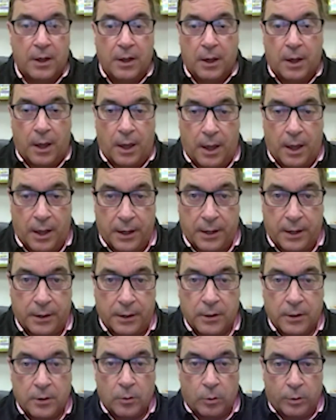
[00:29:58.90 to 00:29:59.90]

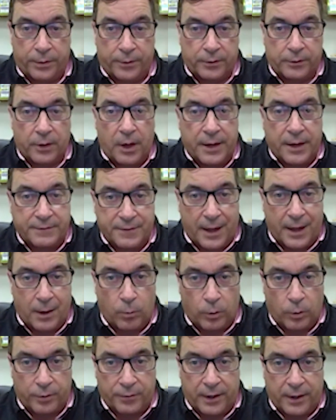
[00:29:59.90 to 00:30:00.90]
when they're like
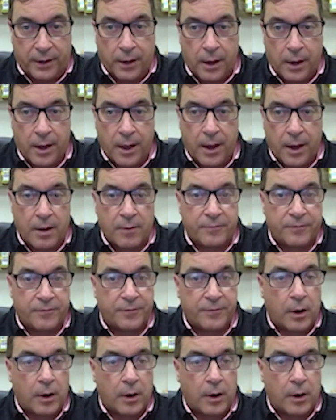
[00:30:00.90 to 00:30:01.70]
that, where they have,